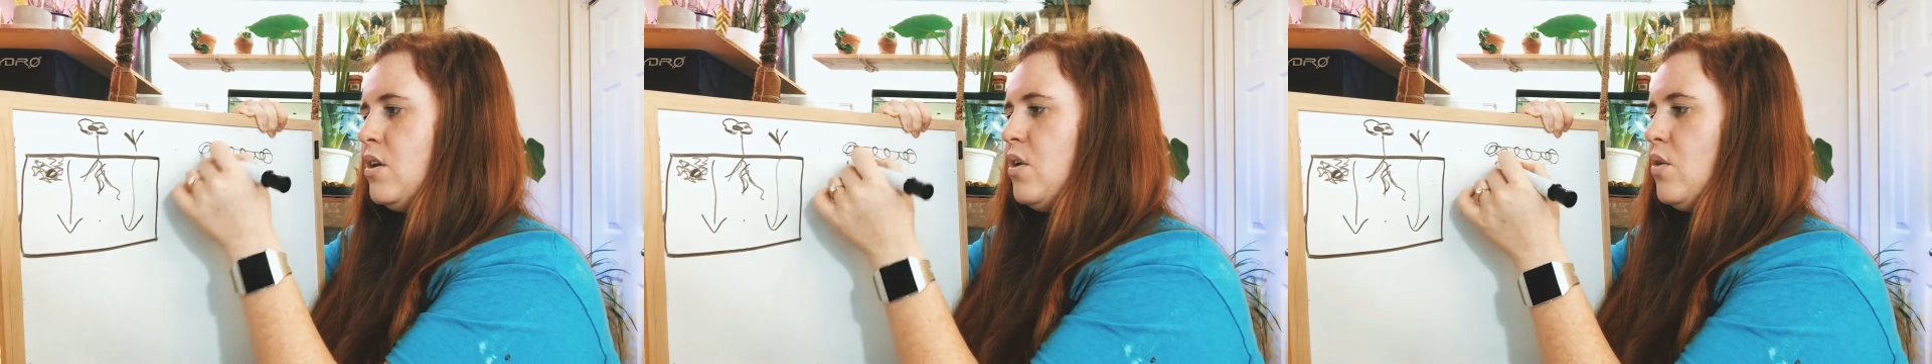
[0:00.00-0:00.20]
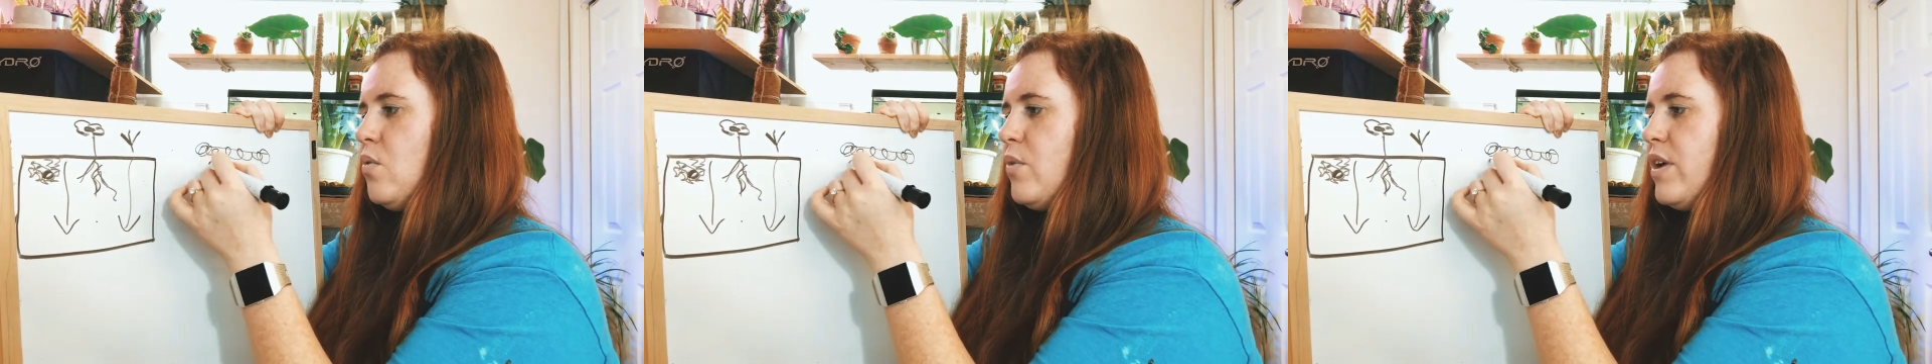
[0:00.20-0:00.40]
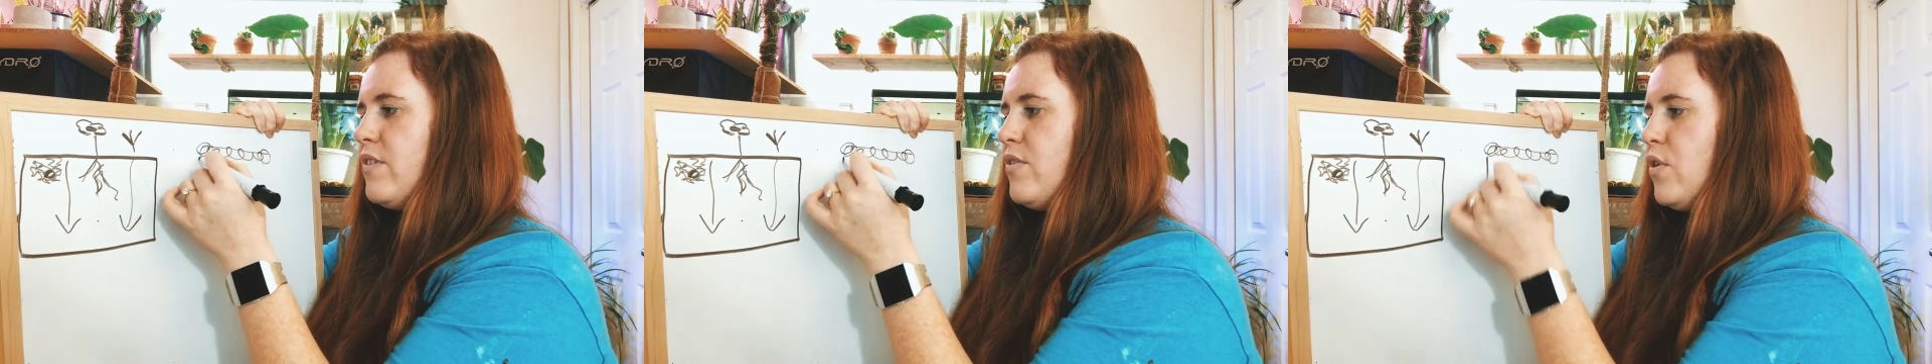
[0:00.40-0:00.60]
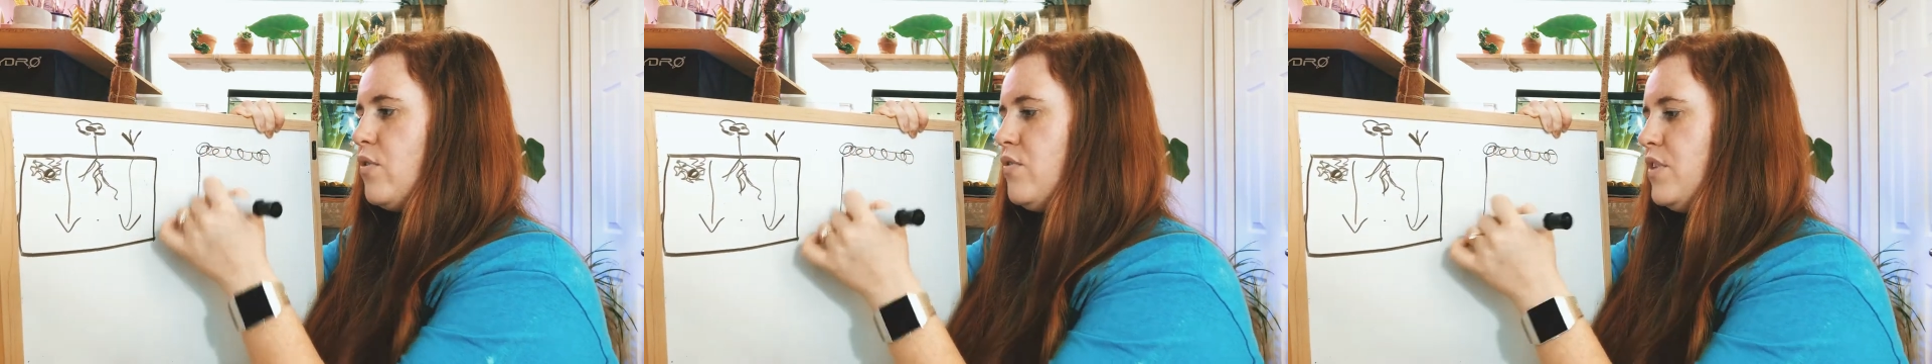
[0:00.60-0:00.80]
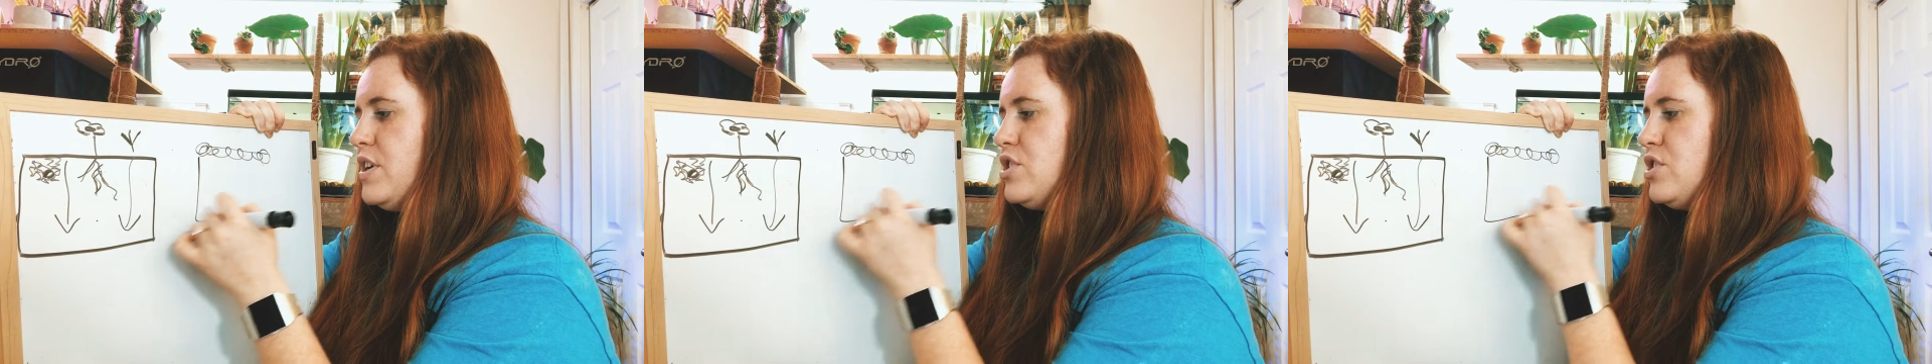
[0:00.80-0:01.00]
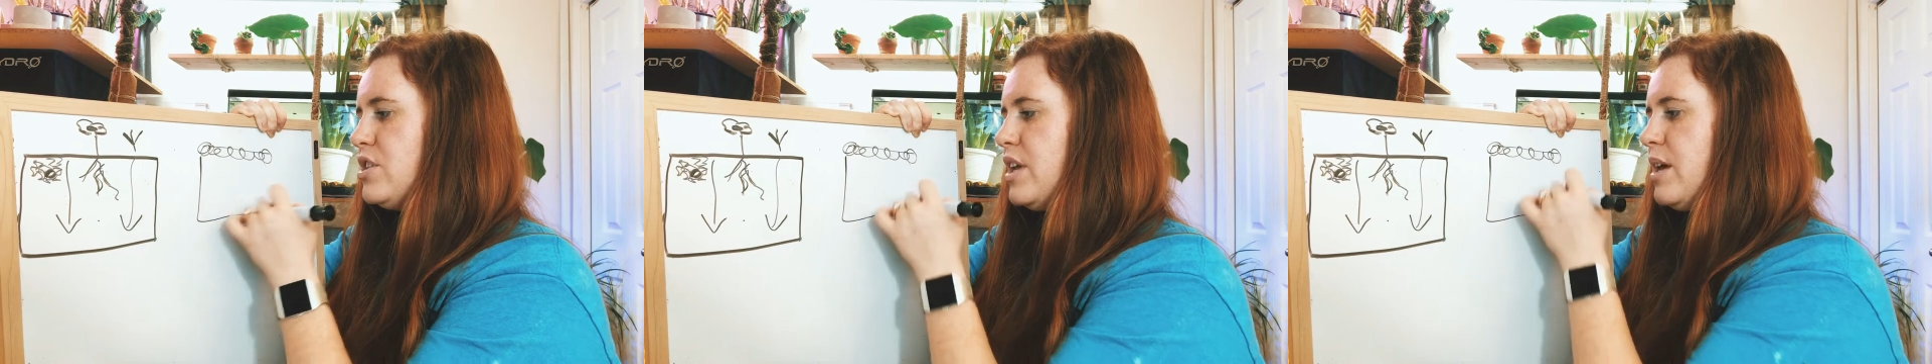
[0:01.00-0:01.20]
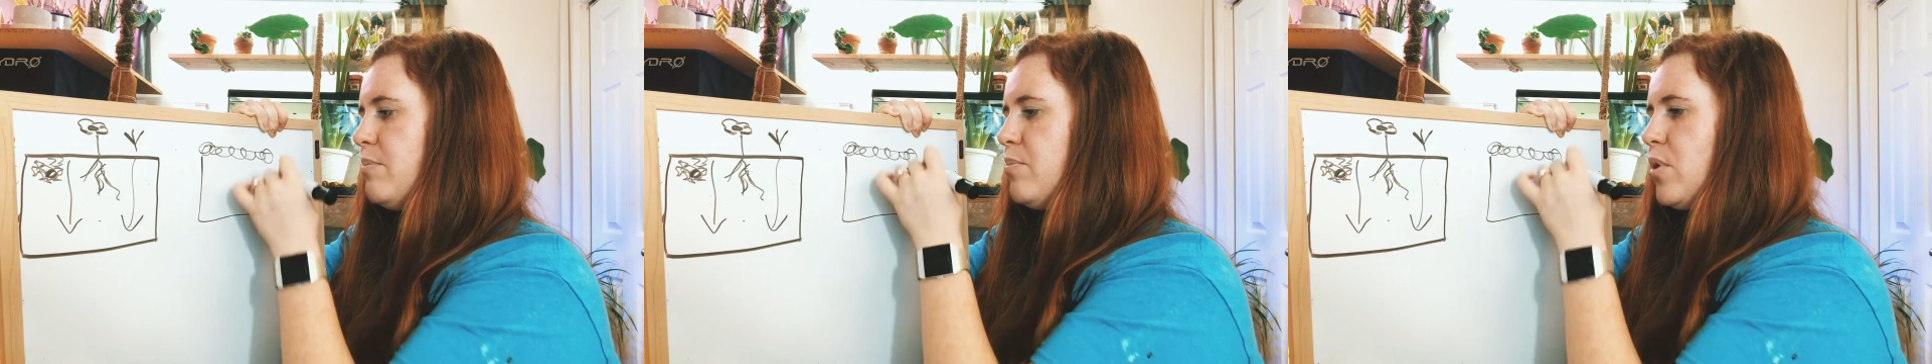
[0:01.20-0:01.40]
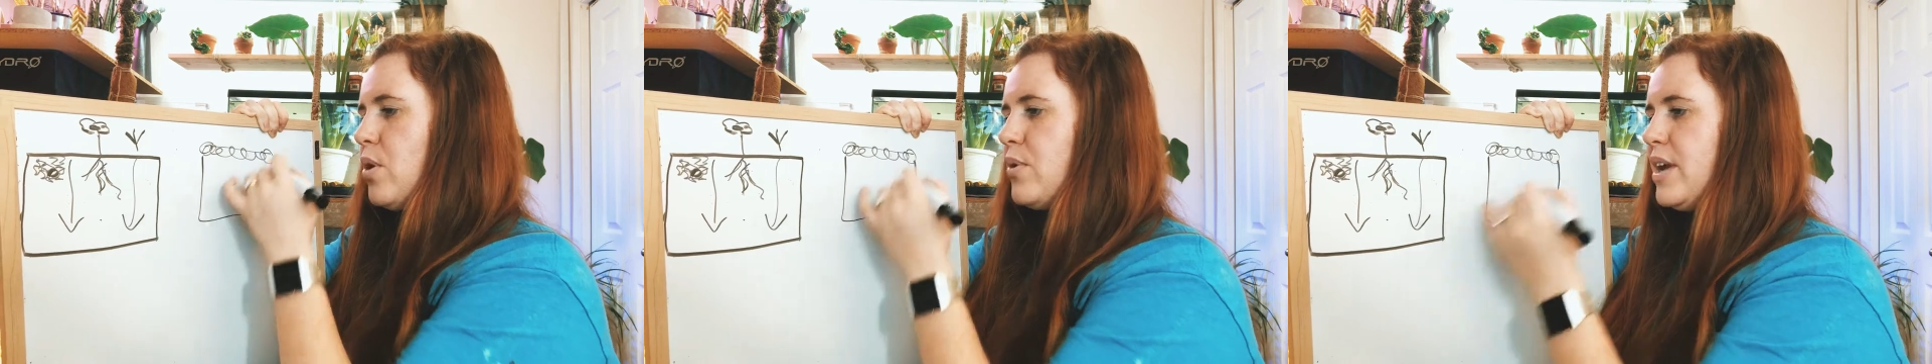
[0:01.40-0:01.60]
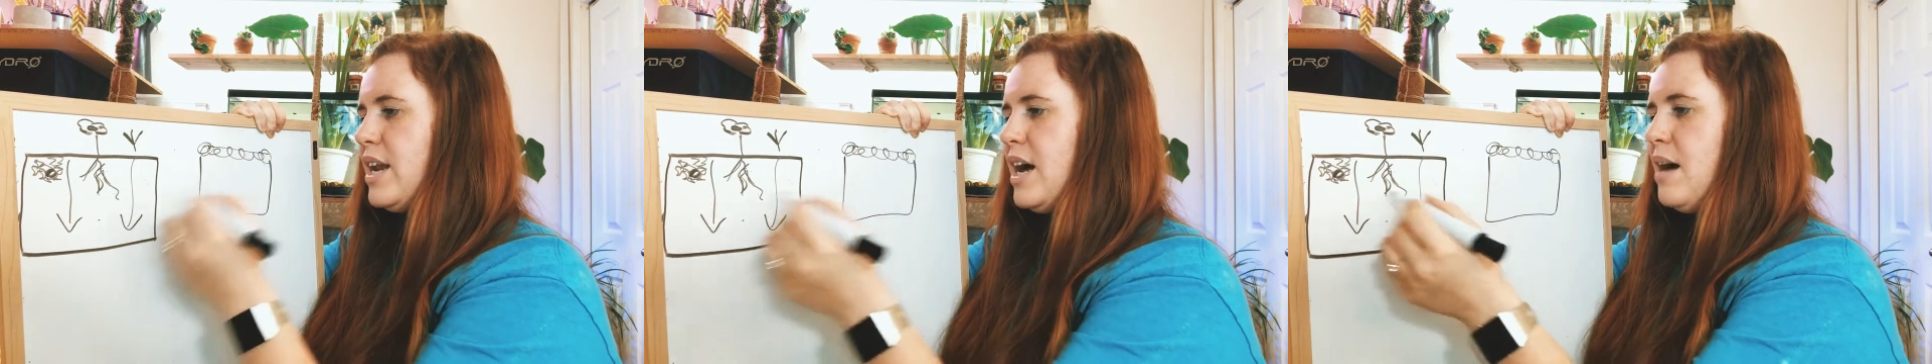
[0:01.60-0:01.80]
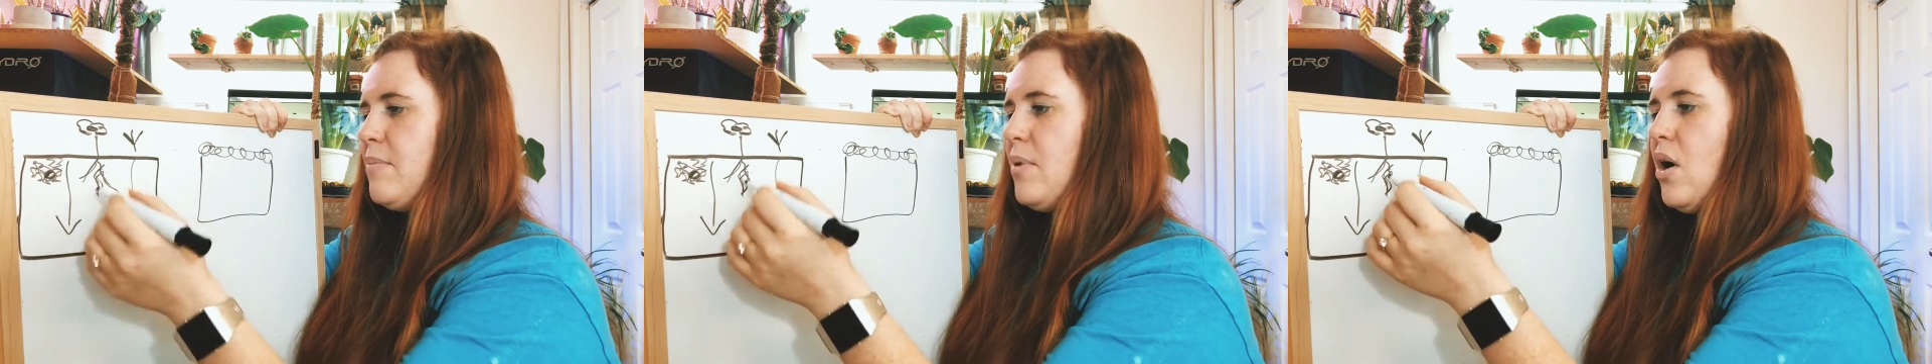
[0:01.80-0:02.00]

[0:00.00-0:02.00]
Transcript: we've officially broken up